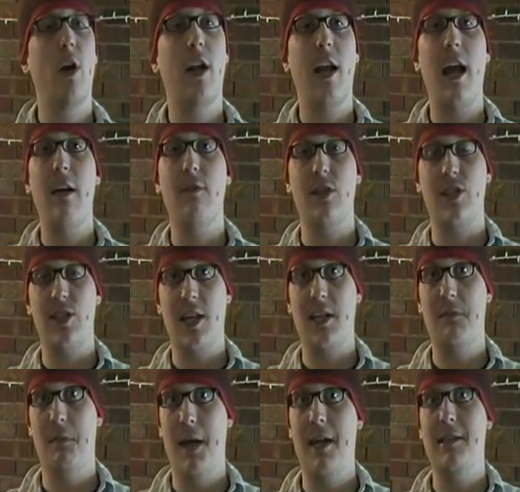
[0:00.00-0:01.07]
we're going to have a
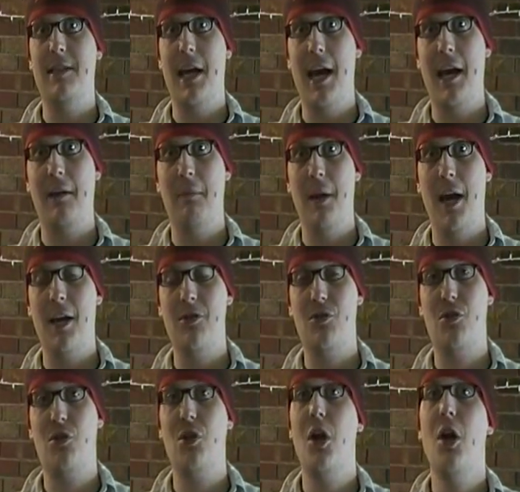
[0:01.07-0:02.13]
six-man tag
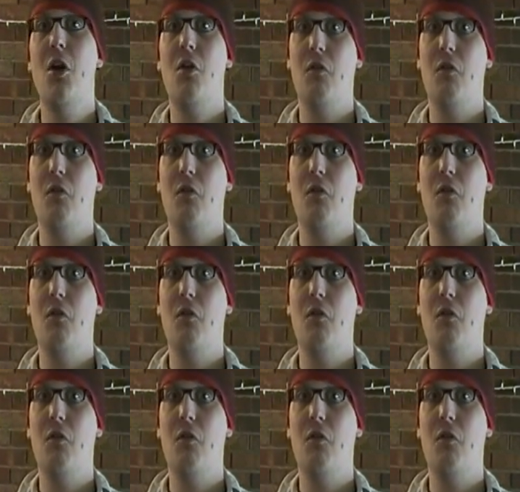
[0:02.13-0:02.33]
match